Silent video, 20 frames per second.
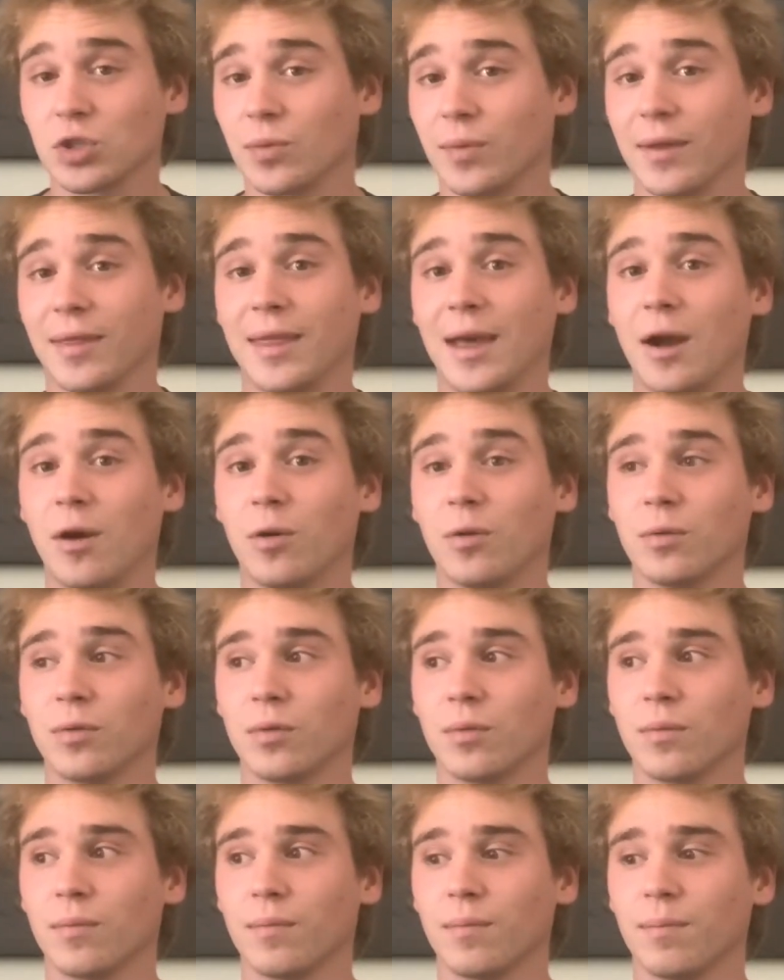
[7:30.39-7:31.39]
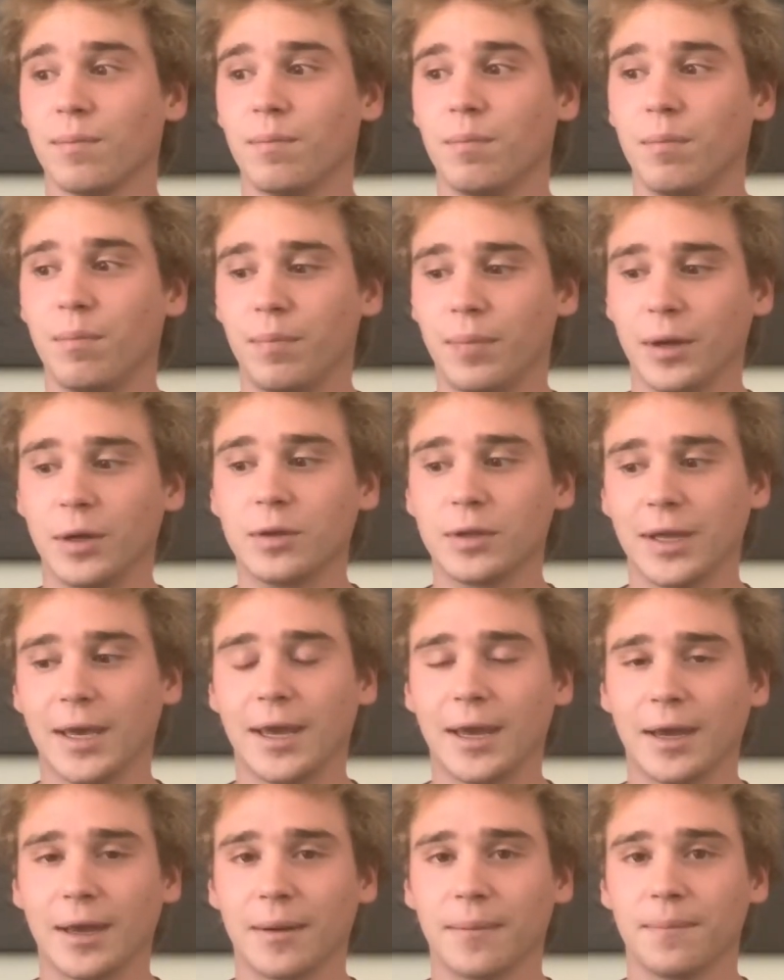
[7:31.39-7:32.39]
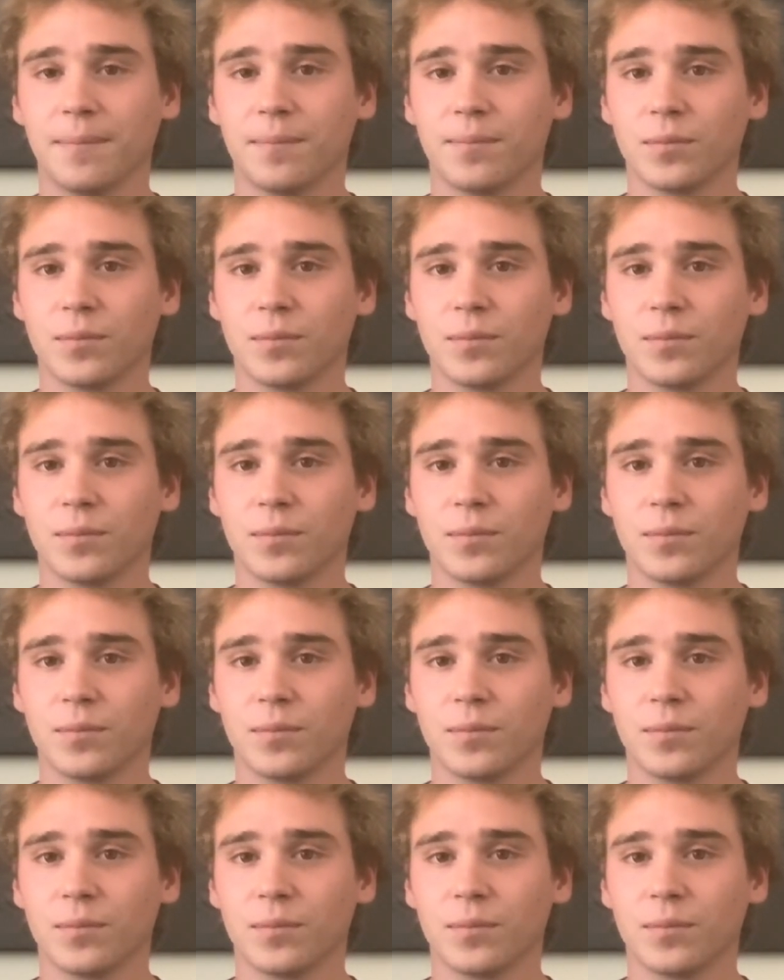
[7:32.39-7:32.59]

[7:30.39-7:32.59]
without building